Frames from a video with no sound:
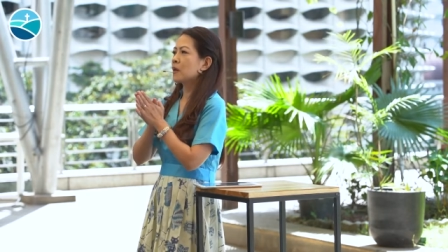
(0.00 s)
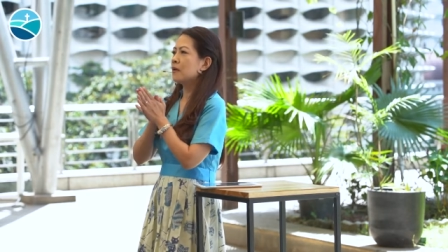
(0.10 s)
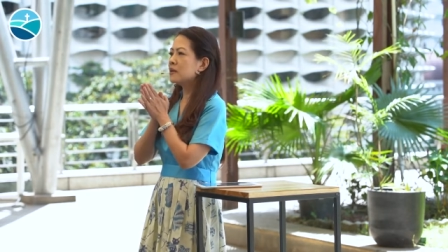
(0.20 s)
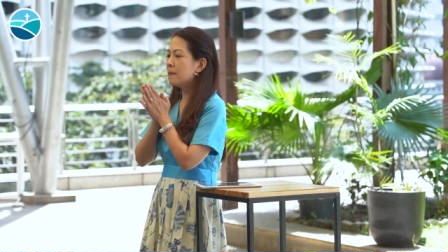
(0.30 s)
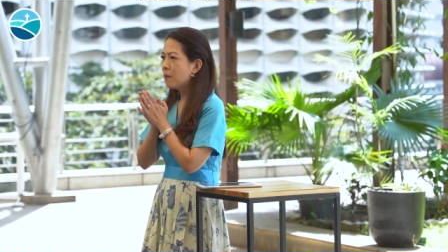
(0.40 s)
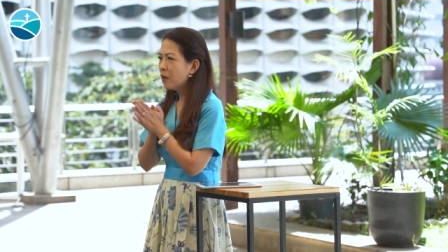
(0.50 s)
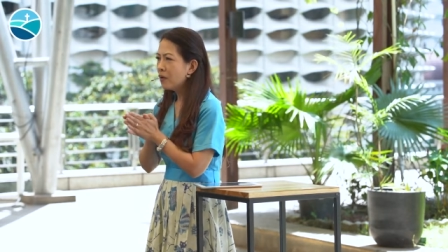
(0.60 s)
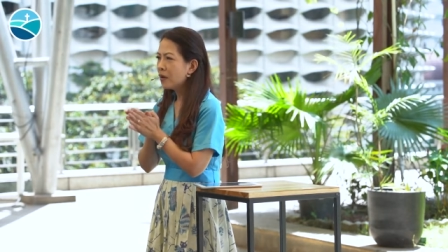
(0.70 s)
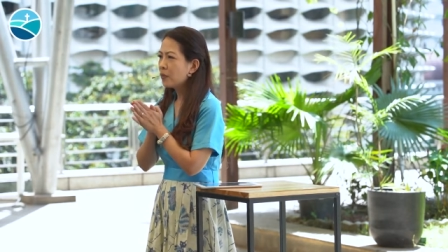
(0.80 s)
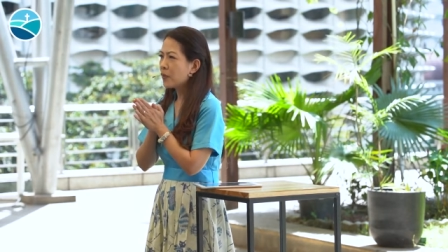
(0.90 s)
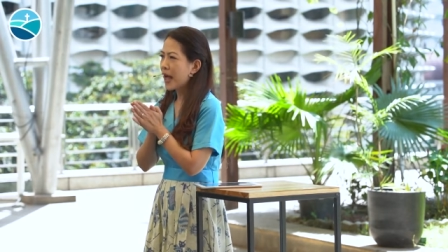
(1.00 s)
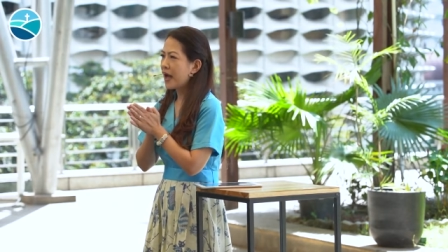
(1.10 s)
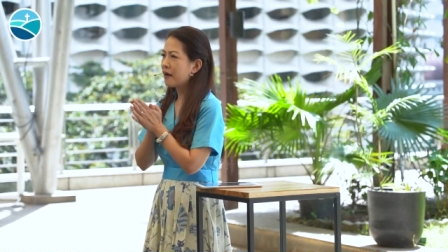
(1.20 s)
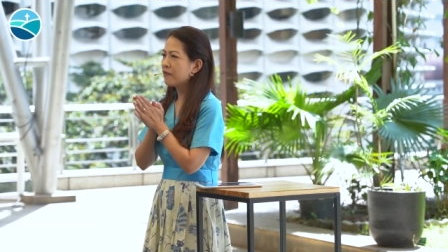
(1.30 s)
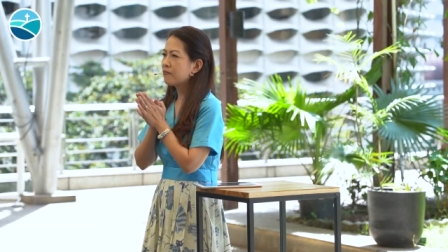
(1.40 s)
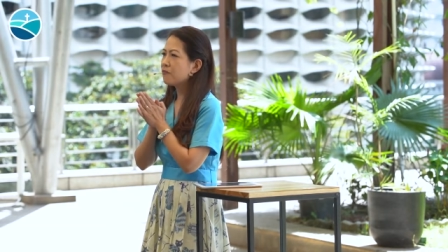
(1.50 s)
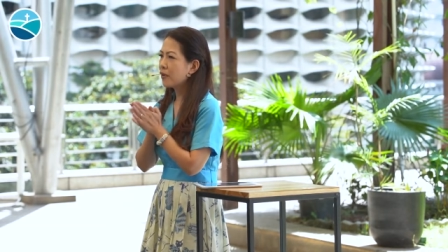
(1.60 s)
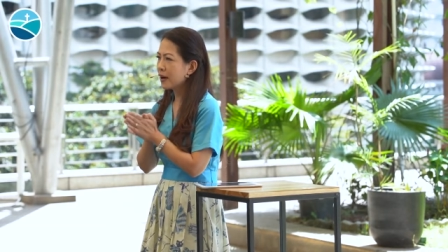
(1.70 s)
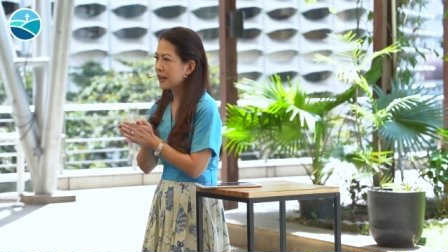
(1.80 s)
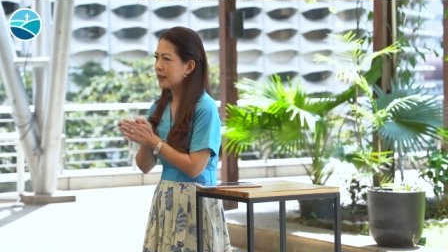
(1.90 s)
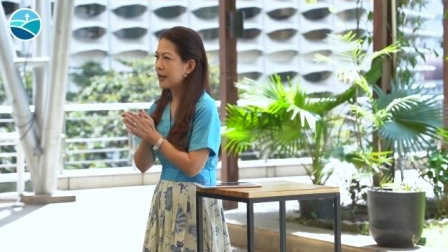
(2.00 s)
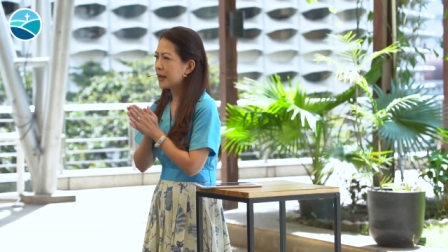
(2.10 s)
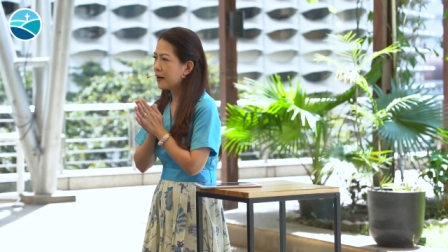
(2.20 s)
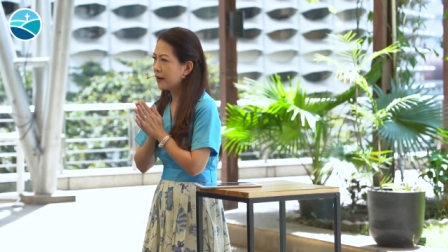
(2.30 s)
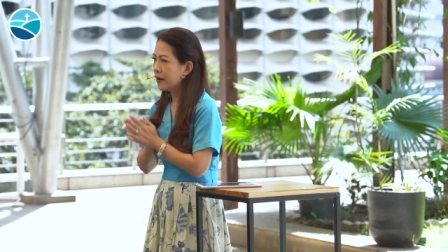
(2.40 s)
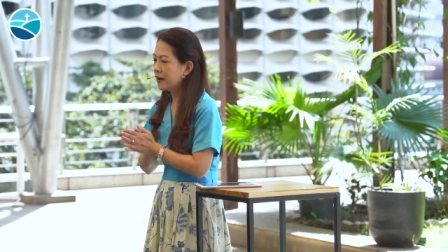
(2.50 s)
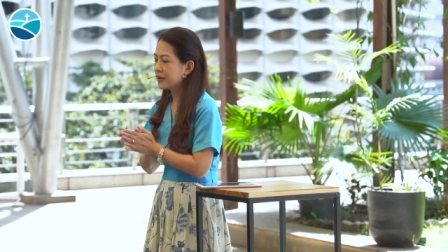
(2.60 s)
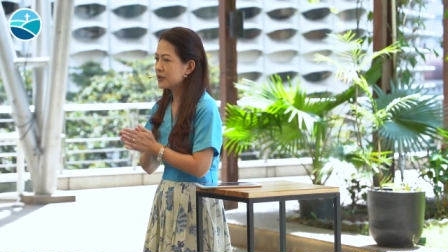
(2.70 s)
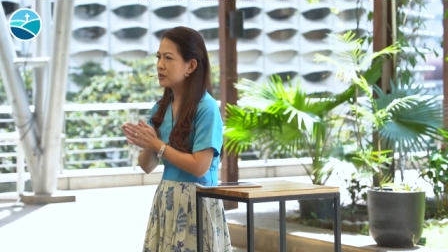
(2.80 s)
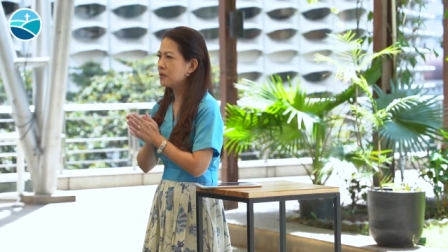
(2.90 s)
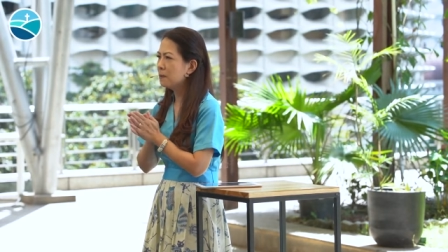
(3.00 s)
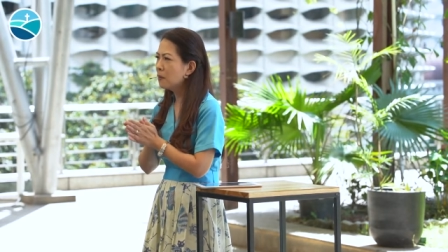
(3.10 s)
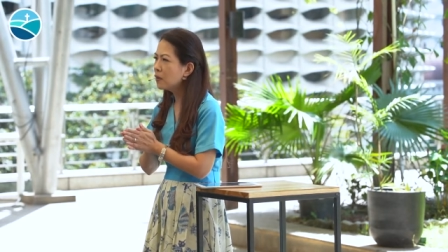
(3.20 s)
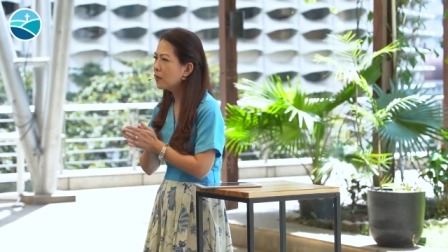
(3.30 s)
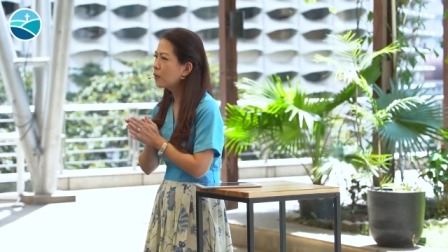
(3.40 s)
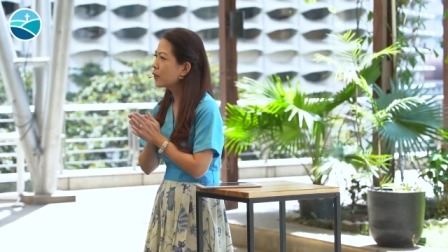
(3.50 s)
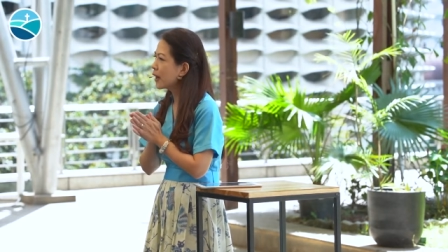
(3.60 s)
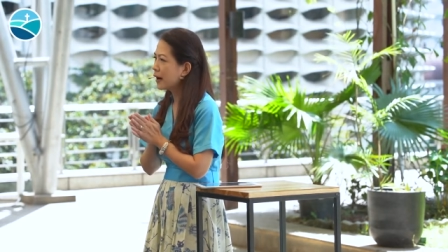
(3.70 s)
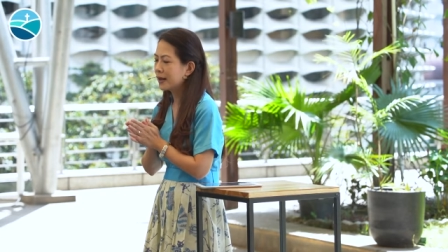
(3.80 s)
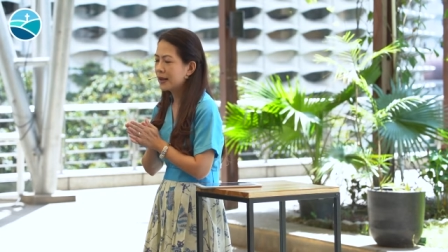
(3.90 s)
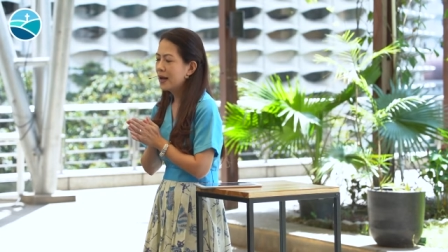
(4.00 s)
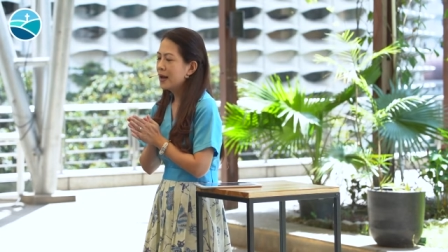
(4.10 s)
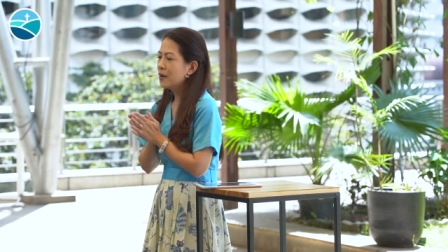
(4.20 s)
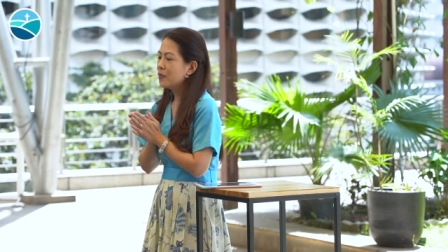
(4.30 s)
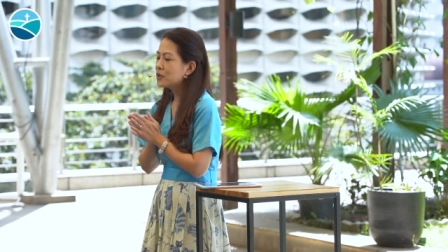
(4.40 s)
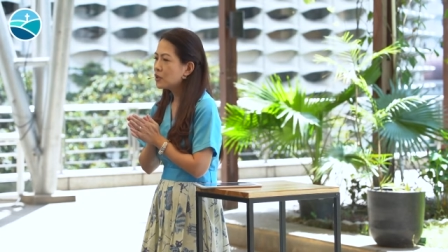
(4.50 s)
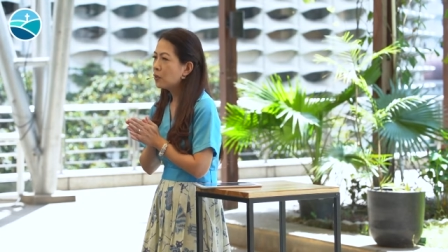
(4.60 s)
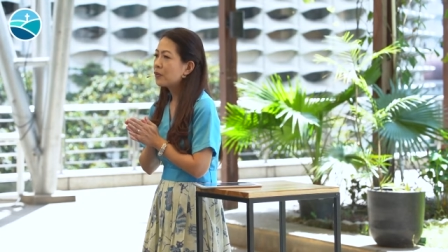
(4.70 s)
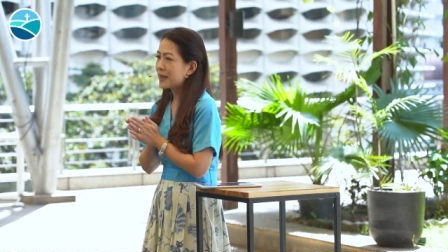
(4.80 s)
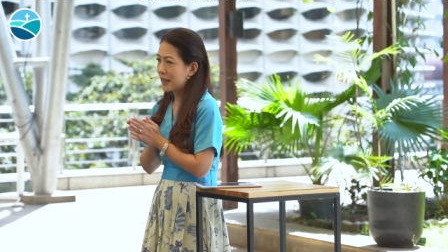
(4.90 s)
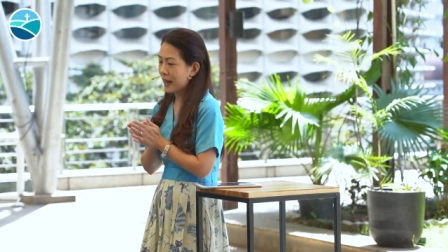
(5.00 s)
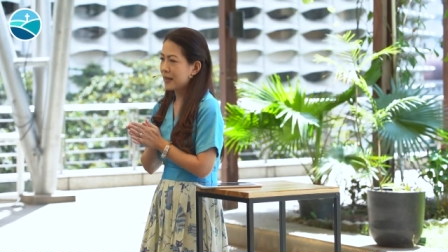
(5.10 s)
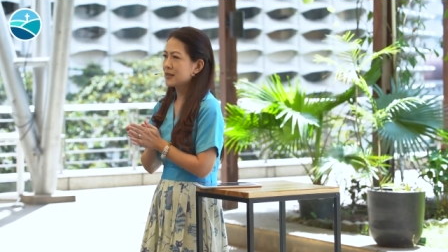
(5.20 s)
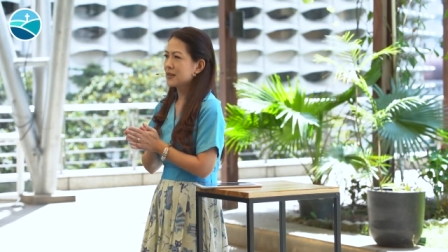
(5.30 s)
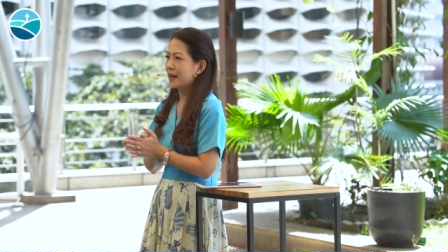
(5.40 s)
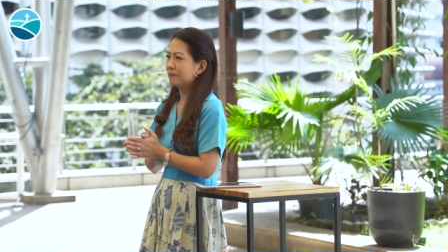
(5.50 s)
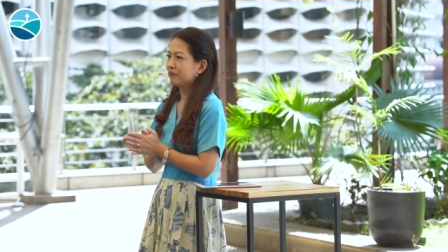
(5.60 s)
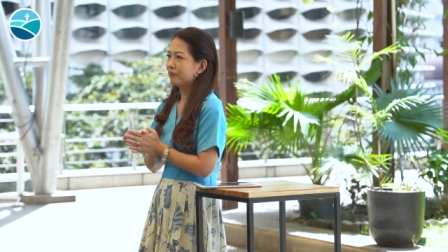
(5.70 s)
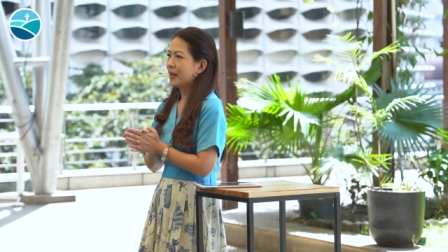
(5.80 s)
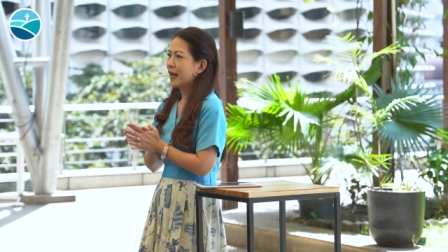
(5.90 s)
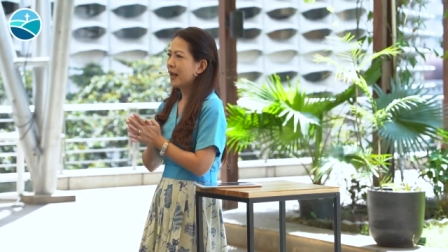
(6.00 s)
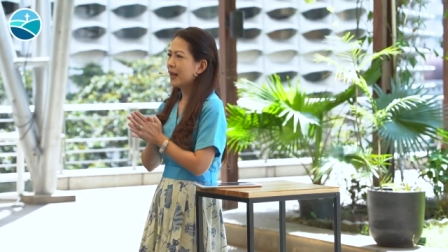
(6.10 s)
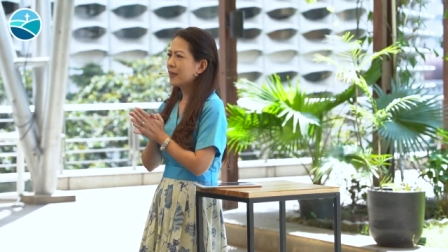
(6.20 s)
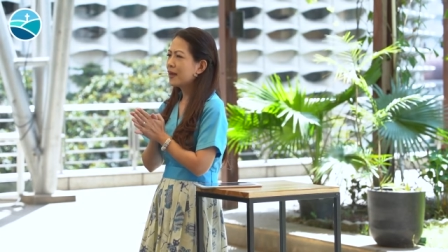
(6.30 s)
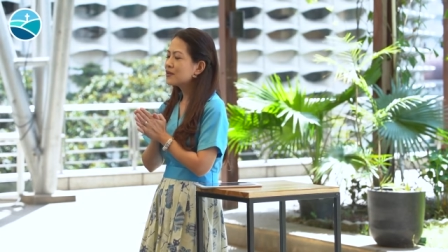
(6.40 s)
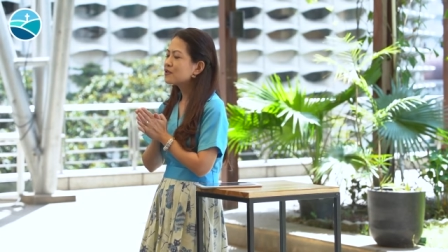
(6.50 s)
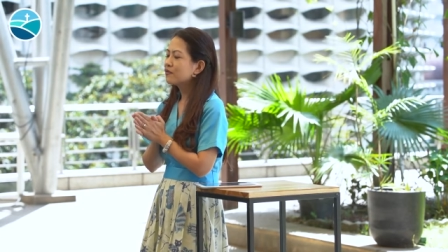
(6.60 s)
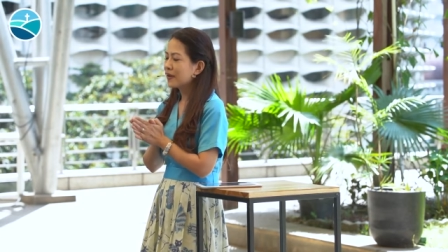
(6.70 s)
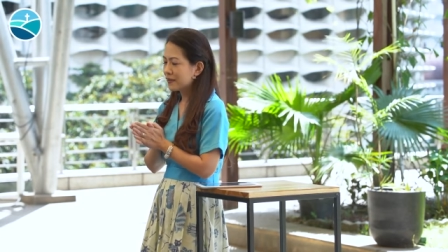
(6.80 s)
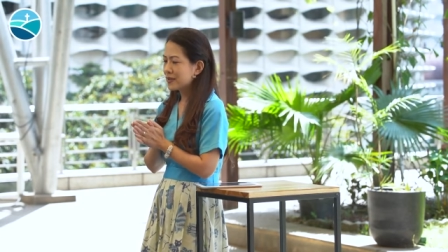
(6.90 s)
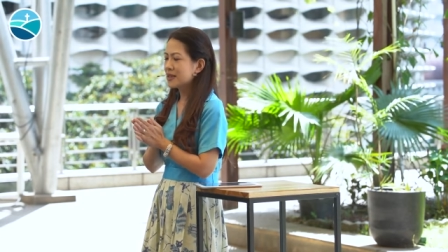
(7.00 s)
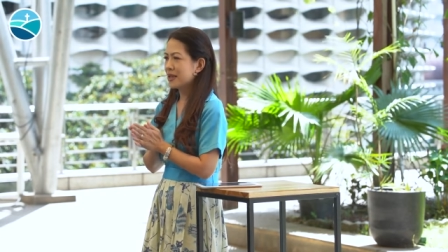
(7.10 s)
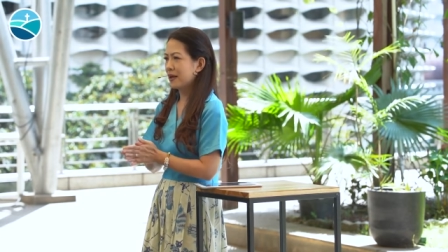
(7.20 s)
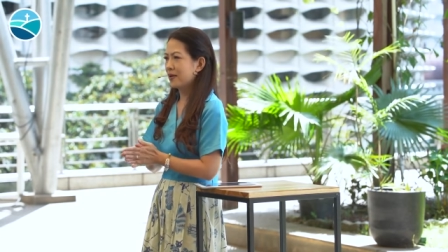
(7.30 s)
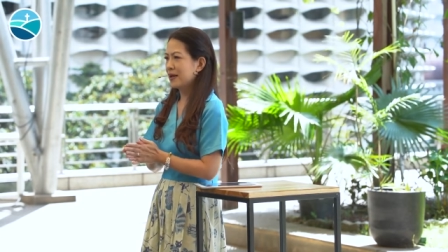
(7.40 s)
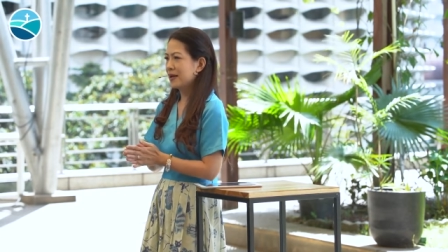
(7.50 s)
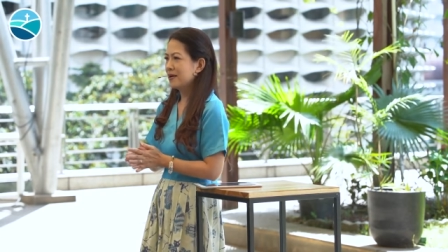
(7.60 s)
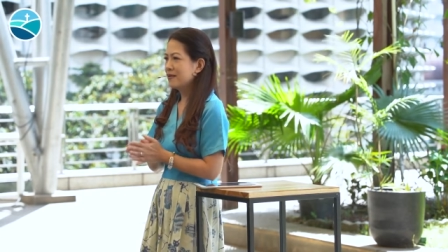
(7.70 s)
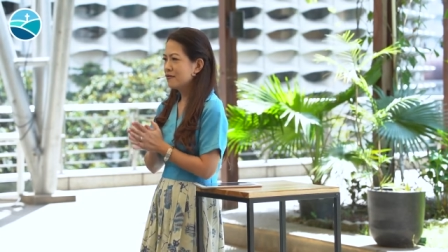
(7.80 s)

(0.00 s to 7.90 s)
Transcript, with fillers: The more we have pride in our hearts, the more we are we don't realize that and that is very scary.